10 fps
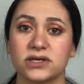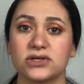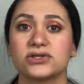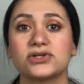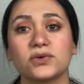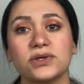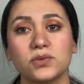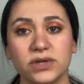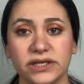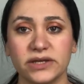so you
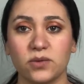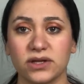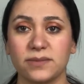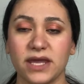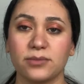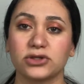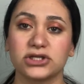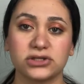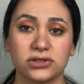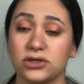really want
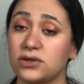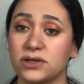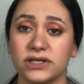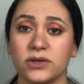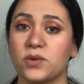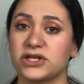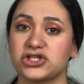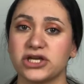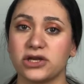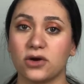to
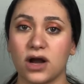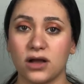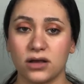check your